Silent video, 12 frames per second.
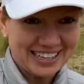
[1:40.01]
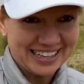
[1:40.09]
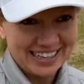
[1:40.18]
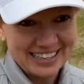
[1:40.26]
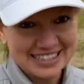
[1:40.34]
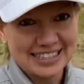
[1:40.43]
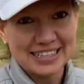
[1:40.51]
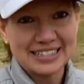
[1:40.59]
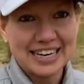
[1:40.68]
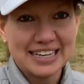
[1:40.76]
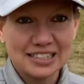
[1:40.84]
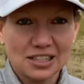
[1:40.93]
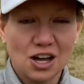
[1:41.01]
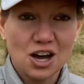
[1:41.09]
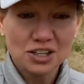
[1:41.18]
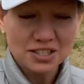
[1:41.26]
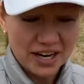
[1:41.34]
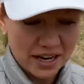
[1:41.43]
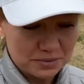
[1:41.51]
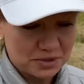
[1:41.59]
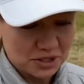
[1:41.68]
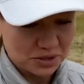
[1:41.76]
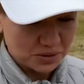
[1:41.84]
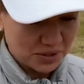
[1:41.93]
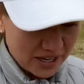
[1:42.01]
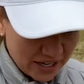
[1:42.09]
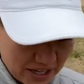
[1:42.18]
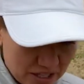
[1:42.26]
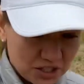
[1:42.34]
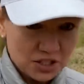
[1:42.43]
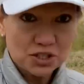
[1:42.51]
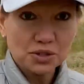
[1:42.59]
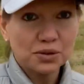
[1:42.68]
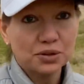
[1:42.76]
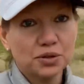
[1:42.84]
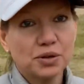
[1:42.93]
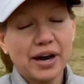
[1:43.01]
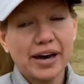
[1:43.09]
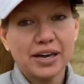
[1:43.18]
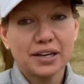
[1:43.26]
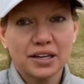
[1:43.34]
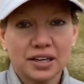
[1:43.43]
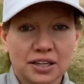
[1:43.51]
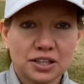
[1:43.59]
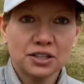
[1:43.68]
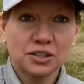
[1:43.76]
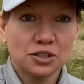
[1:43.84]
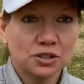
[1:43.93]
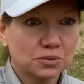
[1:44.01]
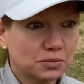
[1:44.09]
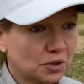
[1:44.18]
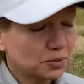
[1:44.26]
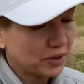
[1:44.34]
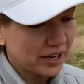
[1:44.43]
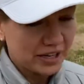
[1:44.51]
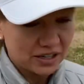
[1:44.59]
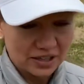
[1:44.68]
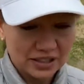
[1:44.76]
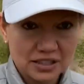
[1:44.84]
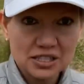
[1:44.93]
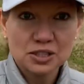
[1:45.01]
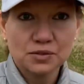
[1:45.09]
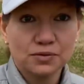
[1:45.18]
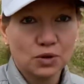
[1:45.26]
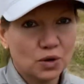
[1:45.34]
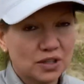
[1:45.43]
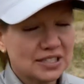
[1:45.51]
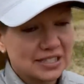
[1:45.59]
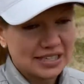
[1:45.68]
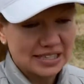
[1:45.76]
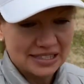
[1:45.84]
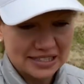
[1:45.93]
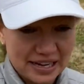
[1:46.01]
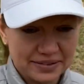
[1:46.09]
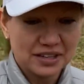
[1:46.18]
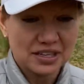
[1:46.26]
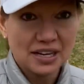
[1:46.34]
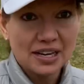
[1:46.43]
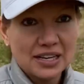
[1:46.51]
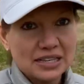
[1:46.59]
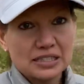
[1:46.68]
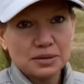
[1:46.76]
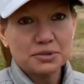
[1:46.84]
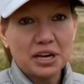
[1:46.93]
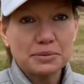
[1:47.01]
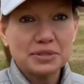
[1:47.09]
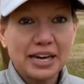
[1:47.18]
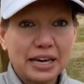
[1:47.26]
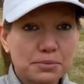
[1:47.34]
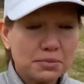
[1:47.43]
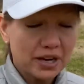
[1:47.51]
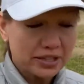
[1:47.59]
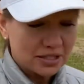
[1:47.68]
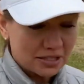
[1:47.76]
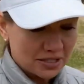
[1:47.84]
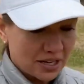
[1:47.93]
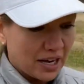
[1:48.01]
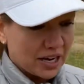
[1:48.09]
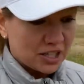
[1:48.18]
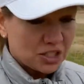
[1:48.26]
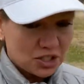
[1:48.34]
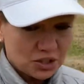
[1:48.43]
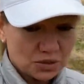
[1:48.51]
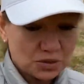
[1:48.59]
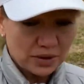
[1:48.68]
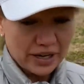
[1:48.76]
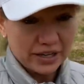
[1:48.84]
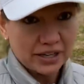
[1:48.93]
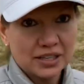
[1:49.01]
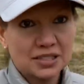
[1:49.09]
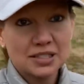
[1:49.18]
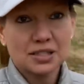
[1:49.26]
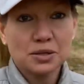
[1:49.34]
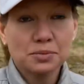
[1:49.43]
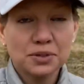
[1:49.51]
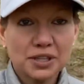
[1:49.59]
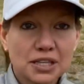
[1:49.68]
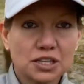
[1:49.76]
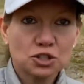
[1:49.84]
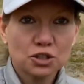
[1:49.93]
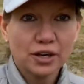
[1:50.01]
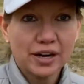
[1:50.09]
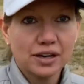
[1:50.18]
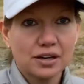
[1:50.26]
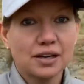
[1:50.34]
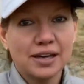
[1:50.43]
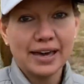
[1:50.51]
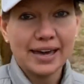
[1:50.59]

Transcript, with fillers: It's, it takes a long time to to do a thru hike. You're, you're planning on at least four to six, seven, sometimes eight months to, uh, to complete a trail.